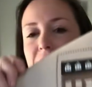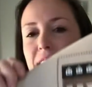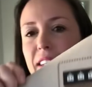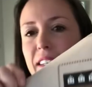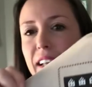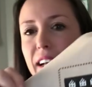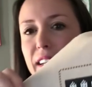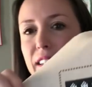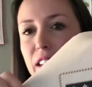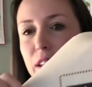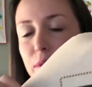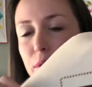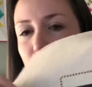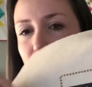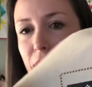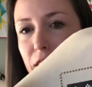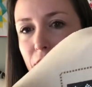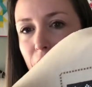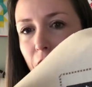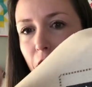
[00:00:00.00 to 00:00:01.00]
since the last time you
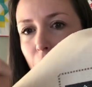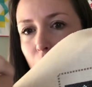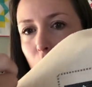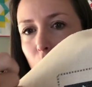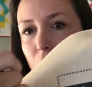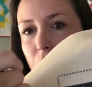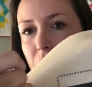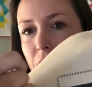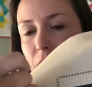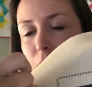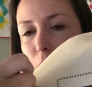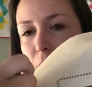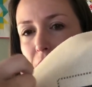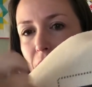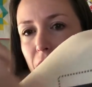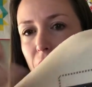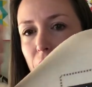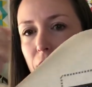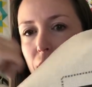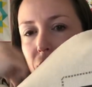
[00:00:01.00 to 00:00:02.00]
guys saw it was the
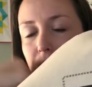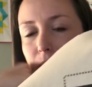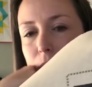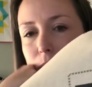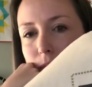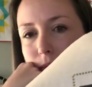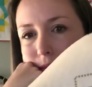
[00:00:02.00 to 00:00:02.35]
windows.